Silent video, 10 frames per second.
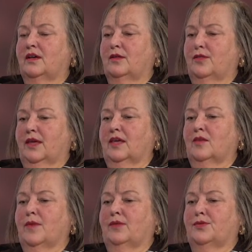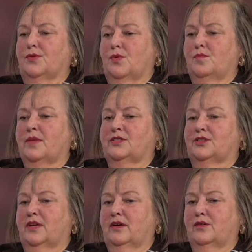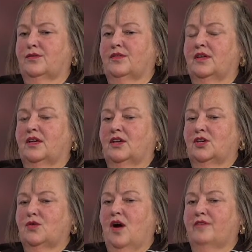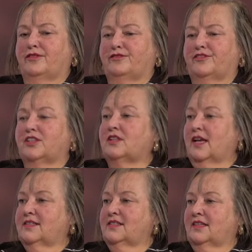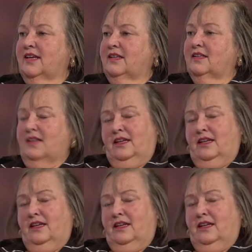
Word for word: thinking about their own mental health, you often feel isolated.